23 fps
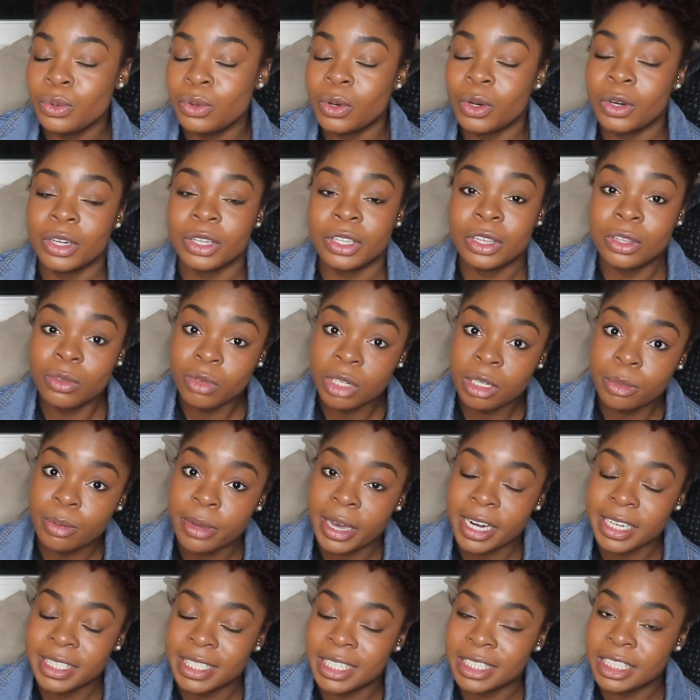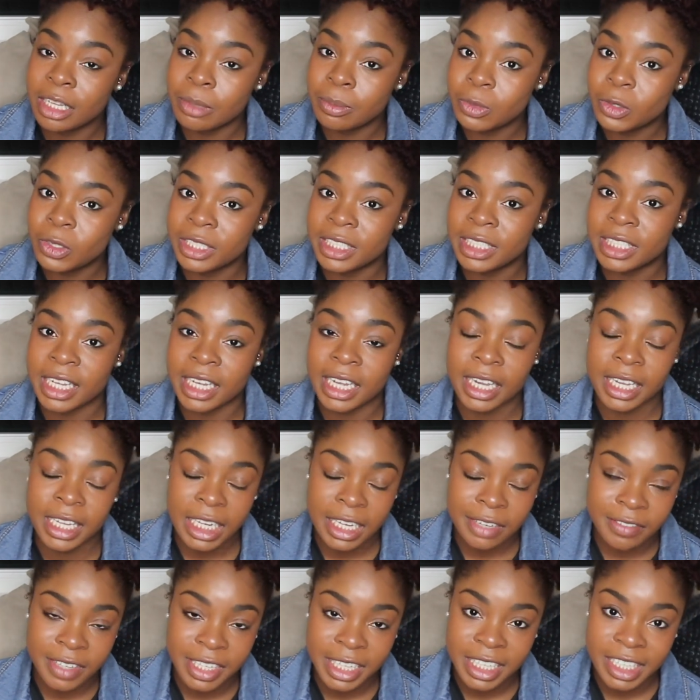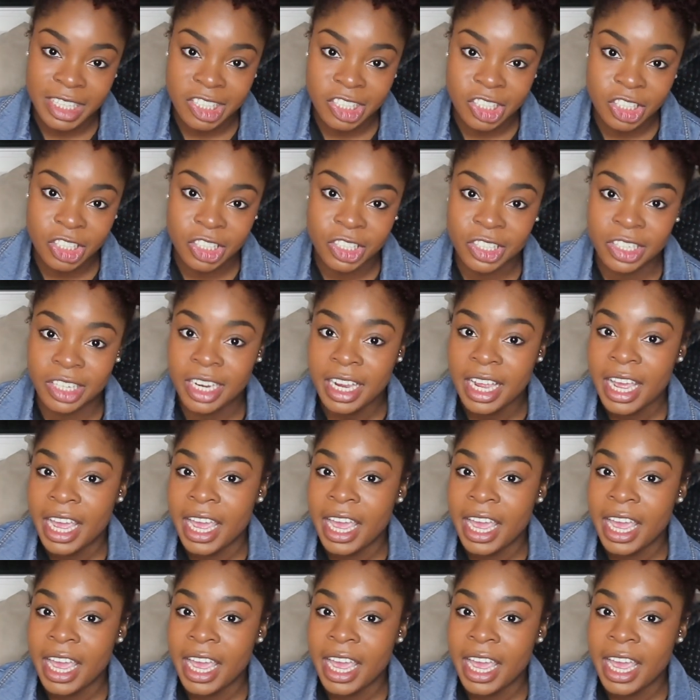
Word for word: or three products at the most, like a leave-in conditioner